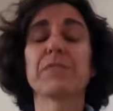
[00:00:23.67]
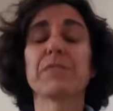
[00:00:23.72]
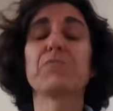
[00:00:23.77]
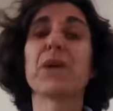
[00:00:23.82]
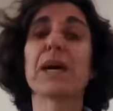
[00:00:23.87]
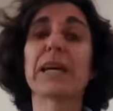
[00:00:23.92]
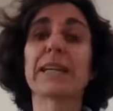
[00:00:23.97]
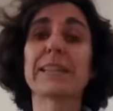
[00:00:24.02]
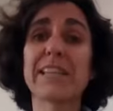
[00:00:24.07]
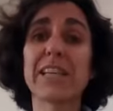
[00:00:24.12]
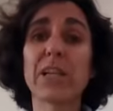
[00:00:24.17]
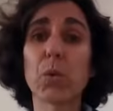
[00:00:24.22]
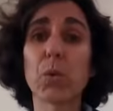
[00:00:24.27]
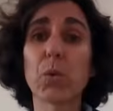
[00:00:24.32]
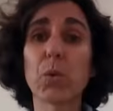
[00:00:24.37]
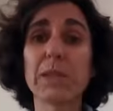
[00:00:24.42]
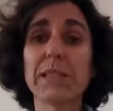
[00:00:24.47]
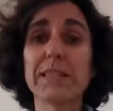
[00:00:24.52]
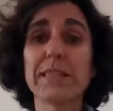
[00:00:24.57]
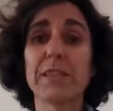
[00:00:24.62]

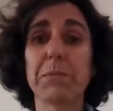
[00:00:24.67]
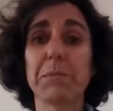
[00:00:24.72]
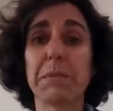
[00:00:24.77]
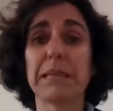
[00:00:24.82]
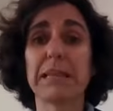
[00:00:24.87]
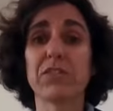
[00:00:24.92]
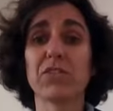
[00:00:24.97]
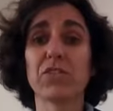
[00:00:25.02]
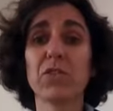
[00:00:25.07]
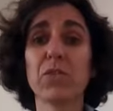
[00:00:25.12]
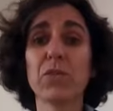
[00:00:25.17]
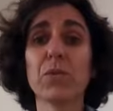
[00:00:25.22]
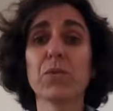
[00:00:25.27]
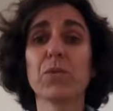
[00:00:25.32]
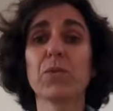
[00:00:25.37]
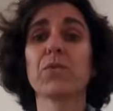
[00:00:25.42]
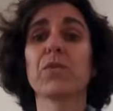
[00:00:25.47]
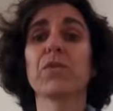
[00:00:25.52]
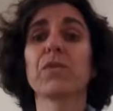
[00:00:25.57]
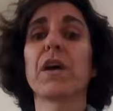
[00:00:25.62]
practical wisdom and
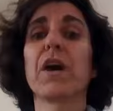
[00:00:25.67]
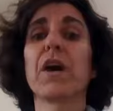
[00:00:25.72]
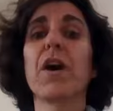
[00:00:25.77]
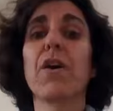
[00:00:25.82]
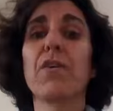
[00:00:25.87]
tools